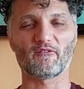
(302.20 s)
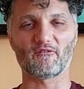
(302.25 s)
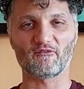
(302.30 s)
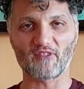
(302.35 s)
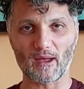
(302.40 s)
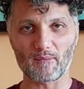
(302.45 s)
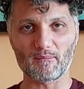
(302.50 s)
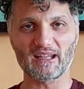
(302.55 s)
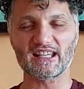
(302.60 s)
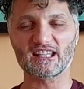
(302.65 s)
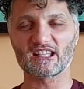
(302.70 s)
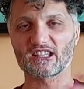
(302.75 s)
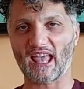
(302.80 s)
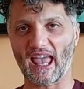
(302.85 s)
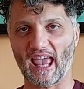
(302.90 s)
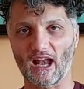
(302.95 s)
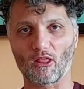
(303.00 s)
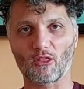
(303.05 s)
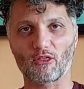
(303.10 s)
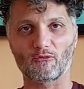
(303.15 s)
family's
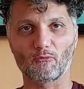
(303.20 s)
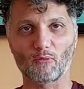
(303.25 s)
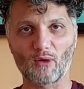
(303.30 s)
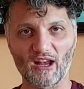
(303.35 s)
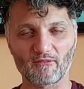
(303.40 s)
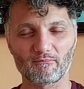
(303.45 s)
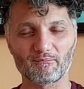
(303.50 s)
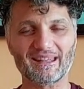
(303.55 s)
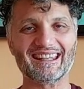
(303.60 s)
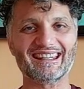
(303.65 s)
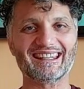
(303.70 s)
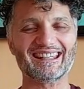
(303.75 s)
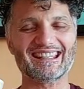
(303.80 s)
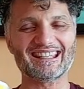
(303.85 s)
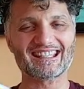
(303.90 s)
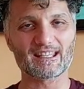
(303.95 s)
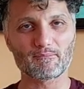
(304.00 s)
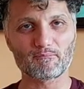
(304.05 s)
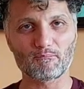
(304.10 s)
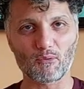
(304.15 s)
health, well-being
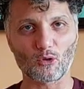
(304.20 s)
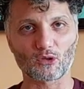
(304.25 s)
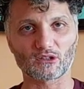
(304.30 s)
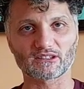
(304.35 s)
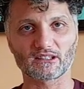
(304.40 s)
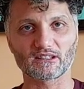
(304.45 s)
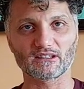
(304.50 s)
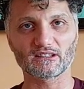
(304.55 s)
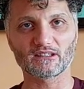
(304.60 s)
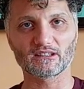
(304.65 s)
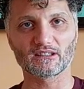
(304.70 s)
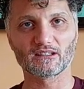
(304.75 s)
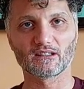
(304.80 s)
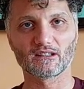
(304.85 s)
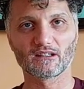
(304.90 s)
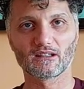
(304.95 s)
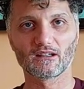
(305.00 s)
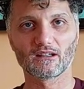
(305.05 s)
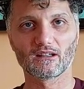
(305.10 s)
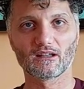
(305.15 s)
is important,
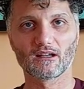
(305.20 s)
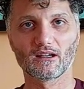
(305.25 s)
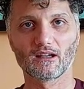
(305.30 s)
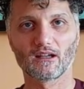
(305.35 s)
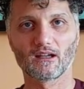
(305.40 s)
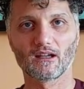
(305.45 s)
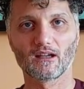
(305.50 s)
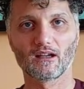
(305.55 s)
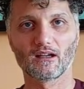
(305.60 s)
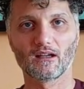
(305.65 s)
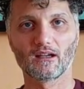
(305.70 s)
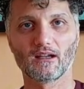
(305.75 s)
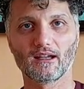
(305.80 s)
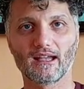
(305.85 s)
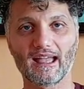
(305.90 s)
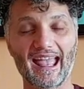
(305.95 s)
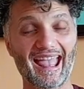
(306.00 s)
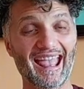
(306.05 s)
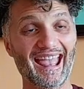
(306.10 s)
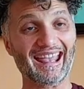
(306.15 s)

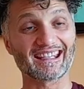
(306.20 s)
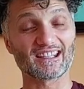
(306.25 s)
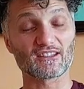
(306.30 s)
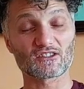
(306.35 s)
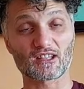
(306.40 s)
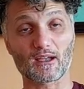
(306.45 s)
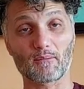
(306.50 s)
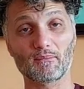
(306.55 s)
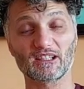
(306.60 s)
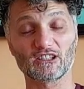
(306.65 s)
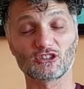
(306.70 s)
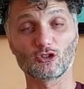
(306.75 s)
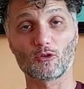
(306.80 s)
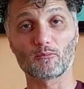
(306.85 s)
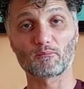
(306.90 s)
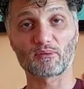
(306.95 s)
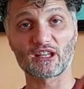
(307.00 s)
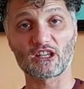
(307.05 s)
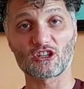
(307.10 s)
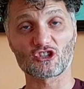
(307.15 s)
And if somebody
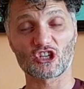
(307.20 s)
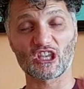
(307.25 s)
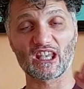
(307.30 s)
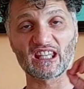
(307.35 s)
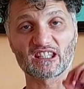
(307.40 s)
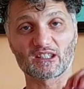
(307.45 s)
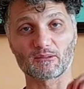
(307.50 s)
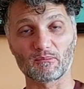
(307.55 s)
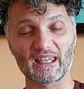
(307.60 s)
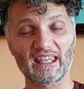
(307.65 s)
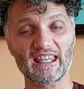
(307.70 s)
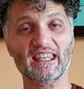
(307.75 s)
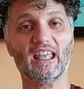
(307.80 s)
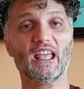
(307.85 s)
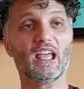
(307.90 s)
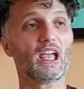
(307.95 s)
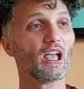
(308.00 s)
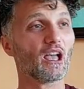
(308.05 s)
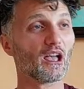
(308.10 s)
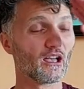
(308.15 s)
don't appreciate
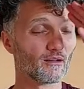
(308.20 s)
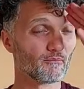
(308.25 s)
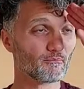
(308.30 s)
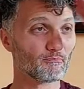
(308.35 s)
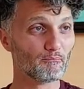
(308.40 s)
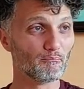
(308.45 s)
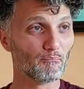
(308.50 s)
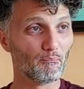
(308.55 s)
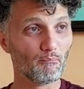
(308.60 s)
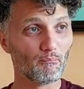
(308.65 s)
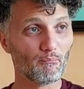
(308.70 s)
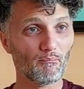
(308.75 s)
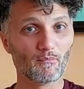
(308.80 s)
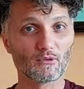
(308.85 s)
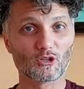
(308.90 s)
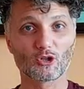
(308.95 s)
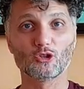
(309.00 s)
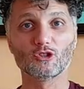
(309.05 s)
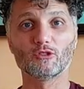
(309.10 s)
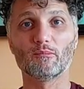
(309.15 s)
me,
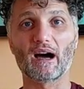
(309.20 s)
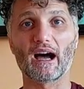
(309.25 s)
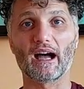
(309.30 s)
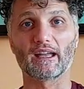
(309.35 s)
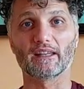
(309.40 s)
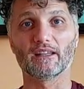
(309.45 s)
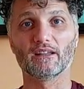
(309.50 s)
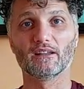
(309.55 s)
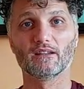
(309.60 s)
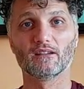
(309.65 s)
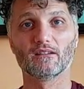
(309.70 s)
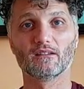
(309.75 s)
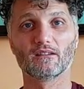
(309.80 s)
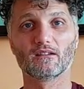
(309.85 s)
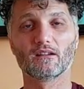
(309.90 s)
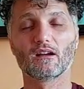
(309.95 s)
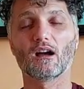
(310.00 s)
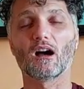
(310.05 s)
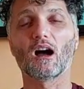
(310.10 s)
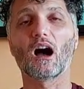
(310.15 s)
goodbye.
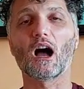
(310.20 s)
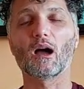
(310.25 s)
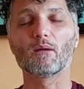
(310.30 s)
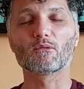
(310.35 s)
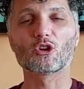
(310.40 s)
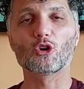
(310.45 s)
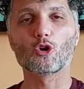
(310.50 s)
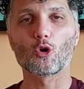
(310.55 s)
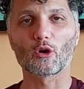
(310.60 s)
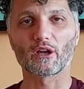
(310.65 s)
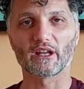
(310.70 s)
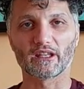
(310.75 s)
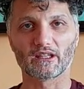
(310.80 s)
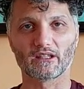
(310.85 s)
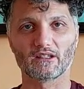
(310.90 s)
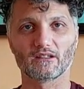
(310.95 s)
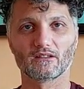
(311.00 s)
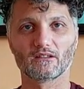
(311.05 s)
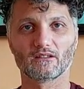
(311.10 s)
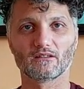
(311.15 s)
I'm going.